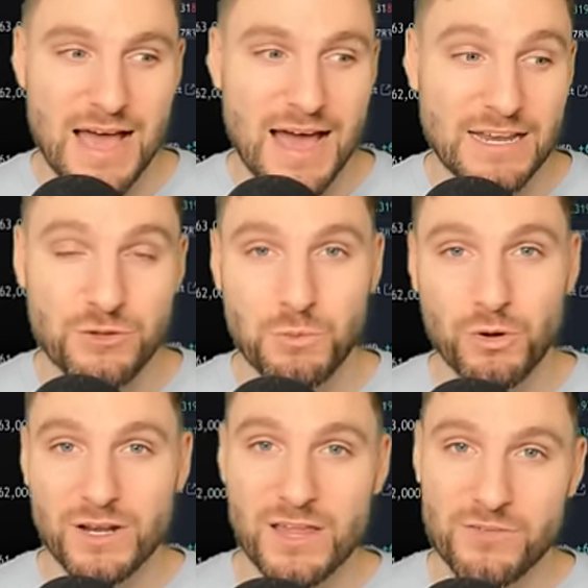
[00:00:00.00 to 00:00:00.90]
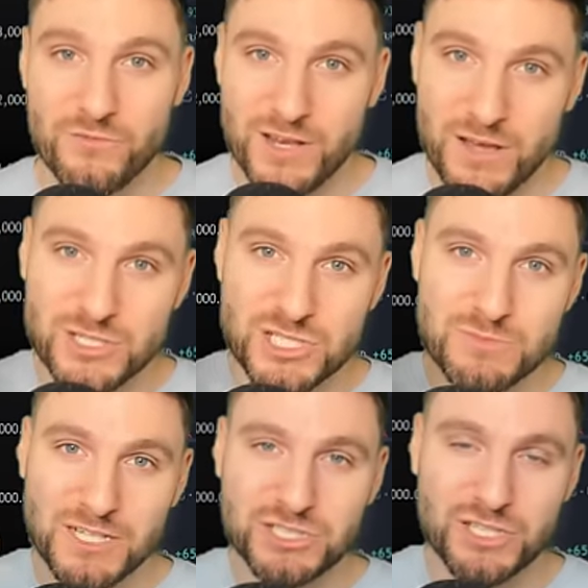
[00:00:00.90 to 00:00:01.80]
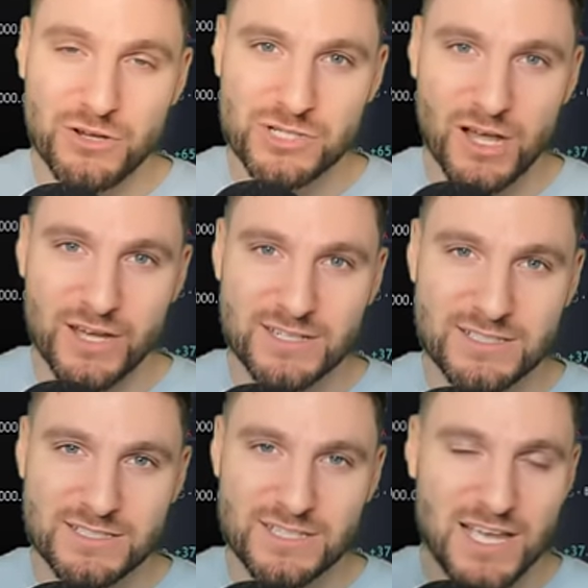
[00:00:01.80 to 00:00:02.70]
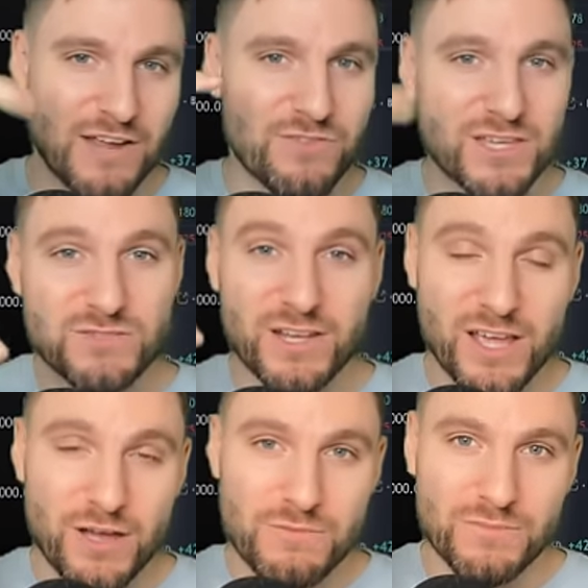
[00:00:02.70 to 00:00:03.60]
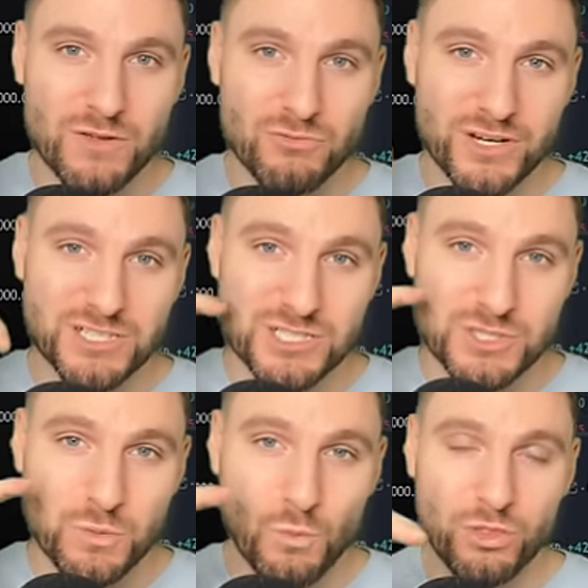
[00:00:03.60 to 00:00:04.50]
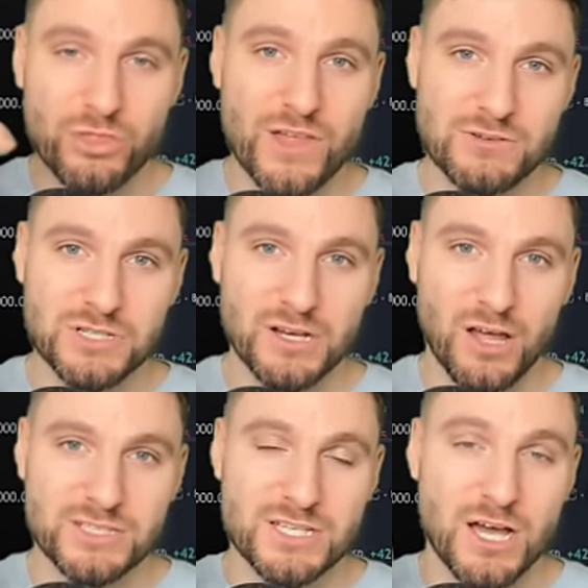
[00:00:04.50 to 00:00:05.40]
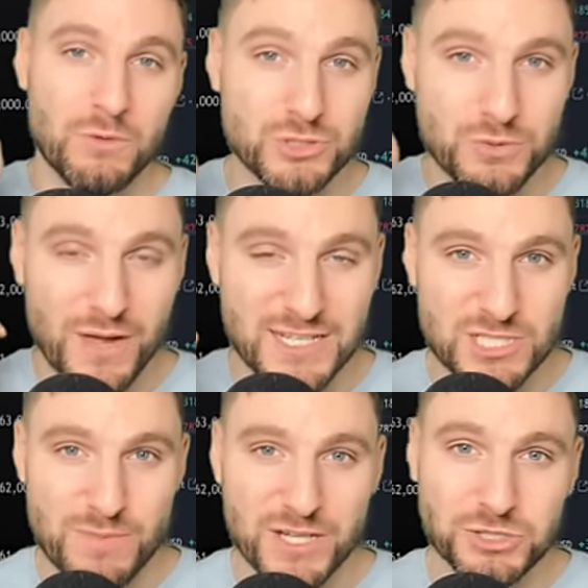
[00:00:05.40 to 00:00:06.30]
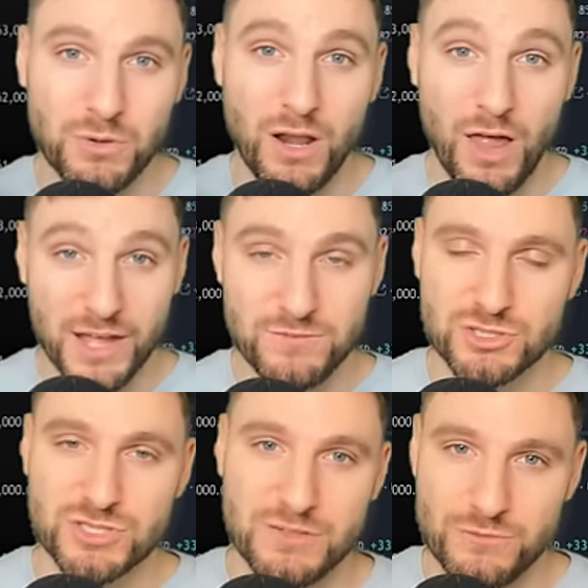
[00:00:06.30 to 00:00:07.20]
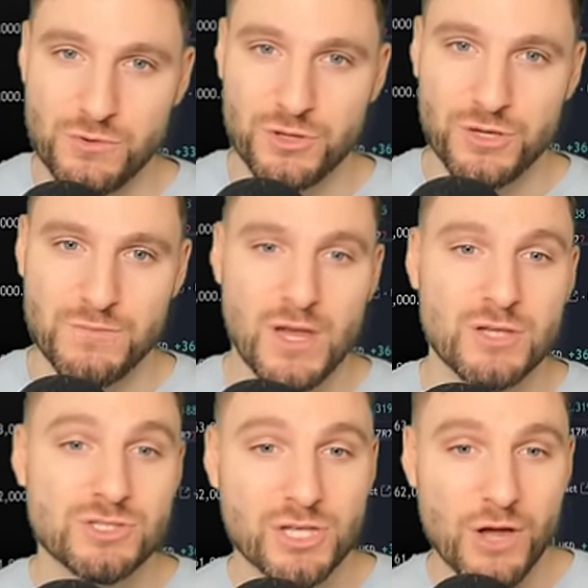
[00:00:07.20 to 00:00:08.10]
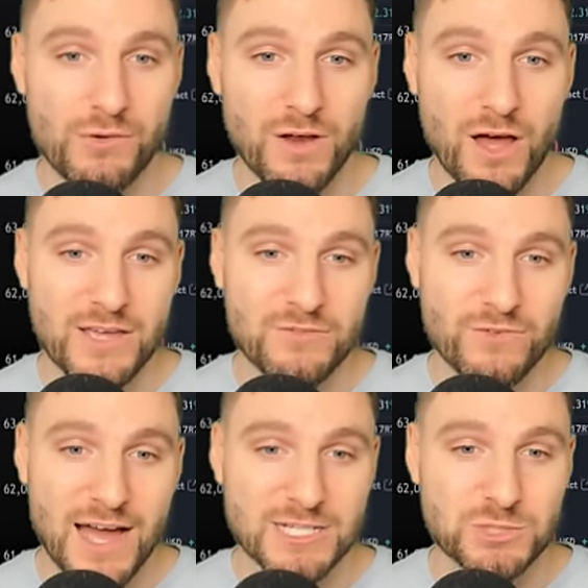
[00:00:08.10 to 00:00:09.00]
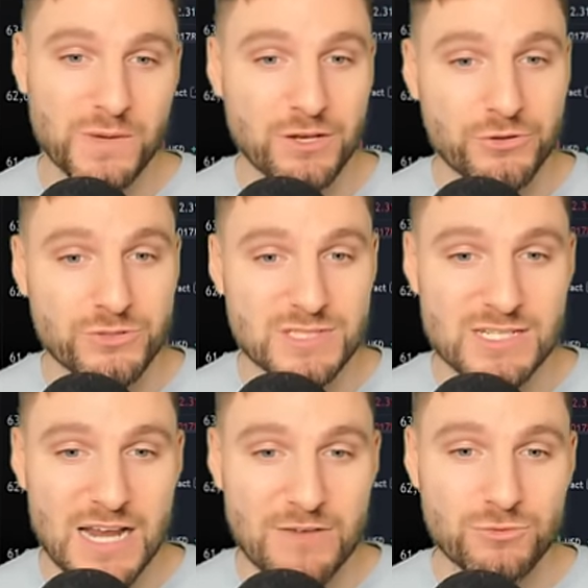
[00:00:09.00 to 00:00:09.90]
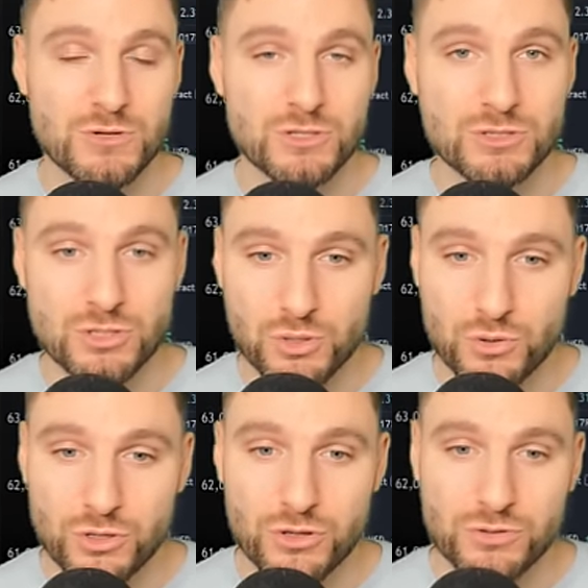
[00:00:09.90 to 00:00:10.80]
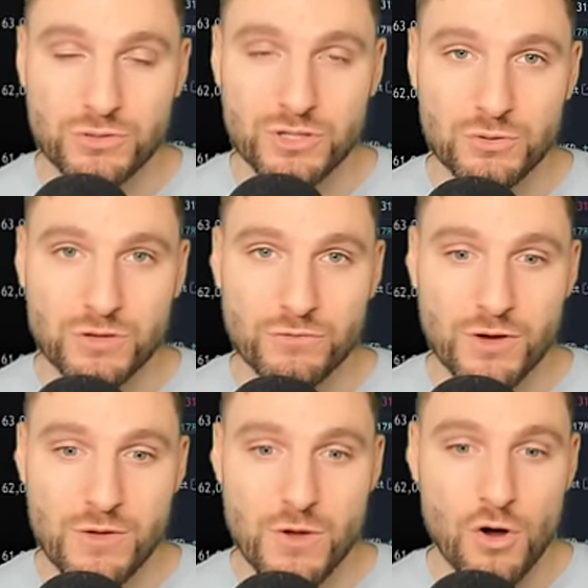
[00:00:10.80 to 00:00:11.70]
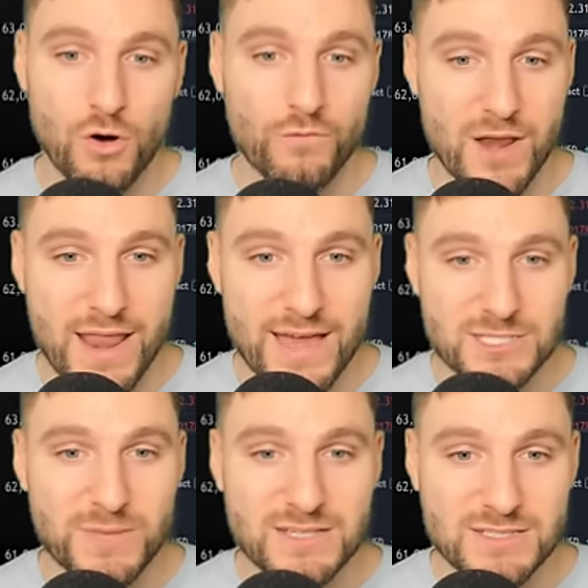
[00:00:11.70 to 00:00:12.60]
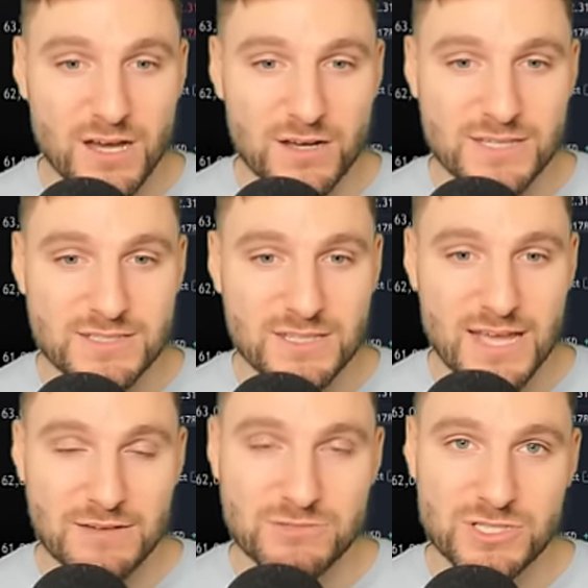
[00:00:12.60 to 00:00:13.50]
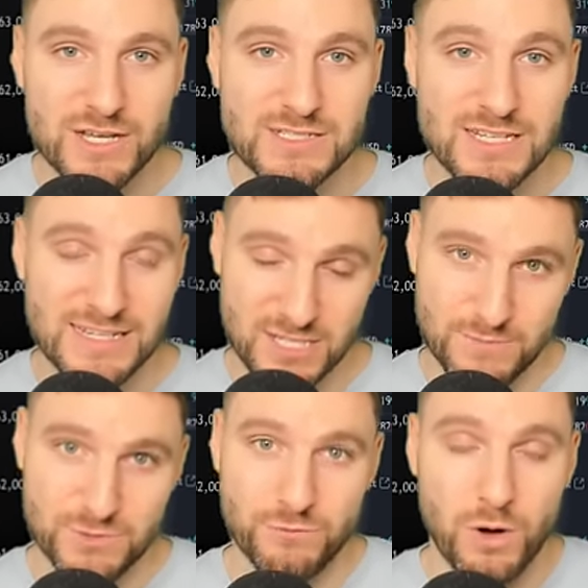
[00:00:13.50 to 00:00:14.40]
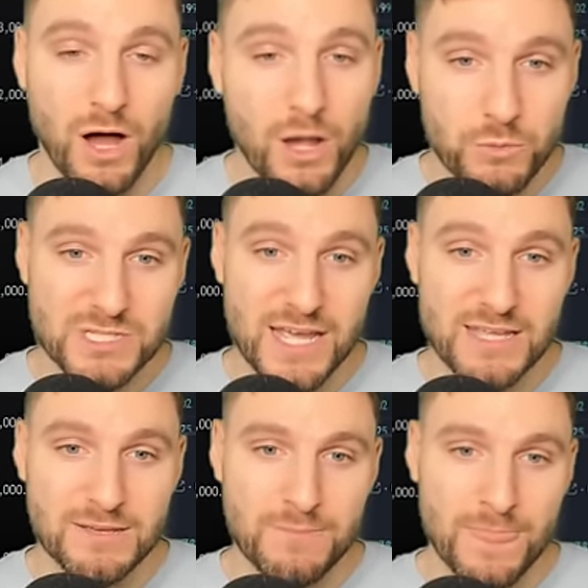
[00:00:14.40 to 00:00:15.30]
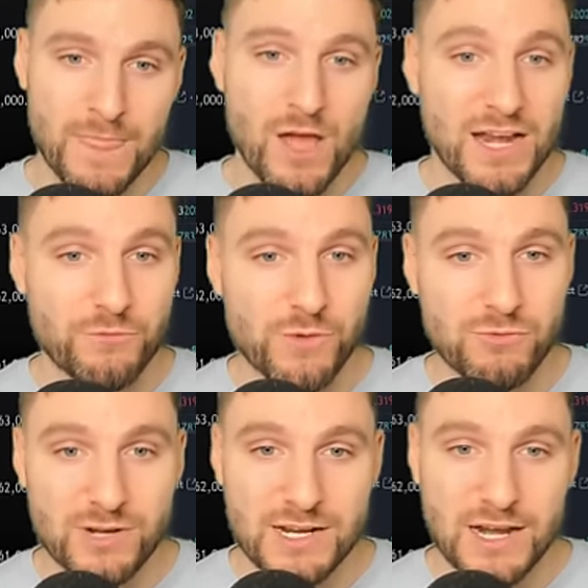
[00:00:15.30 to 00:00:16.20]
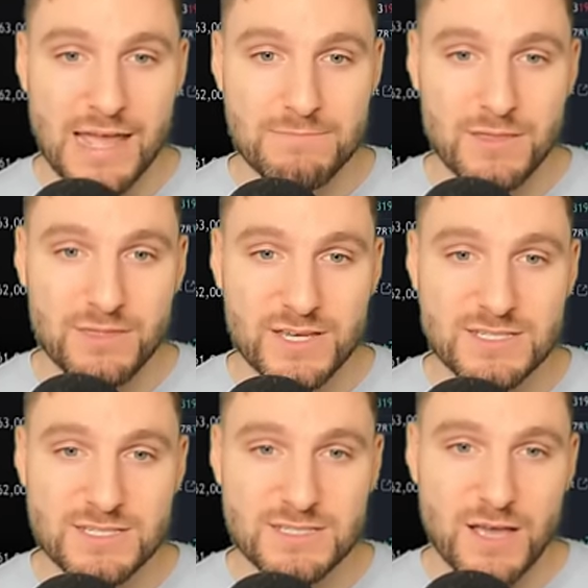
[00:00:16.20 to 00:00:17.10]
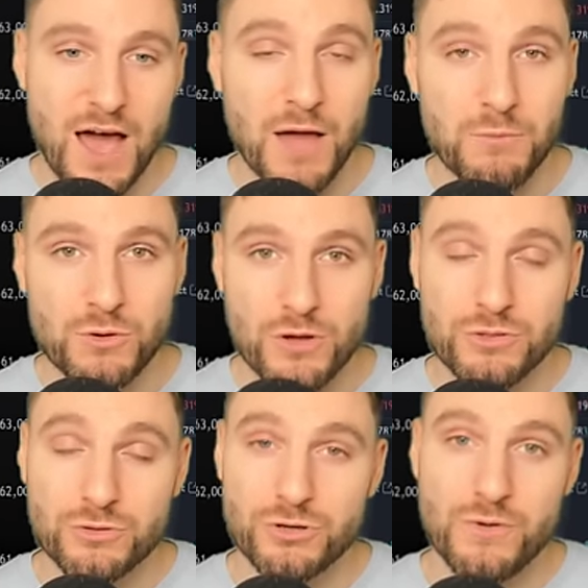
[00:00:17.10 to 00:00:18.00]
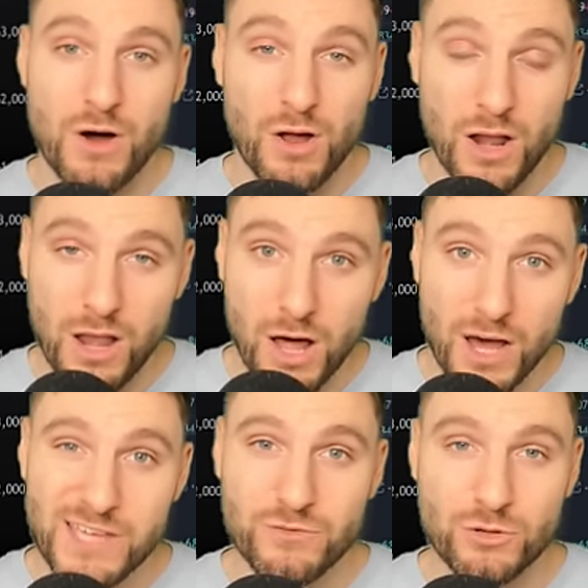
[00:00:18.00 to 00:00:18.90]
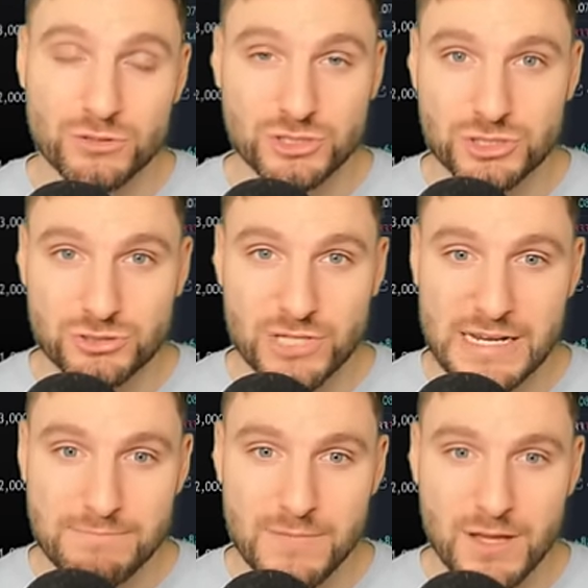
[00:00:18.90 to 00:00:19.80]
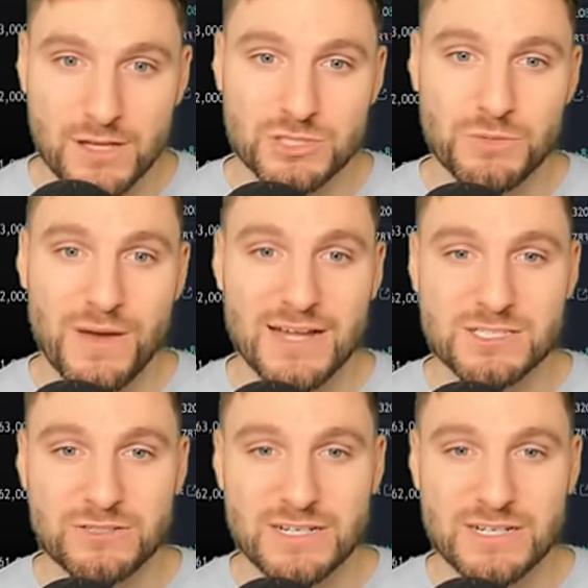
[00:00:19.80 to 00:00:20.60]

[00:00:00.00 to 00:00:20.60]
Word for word: And if you want another video, smash those likes. If this video reaches one thousand likes, I will do a special live stream for you to go live as we lose this level, to talk you through the order flow of the next big target to the downside in terms of what I will take. And if we reclaim this, I will go through live on stream to answer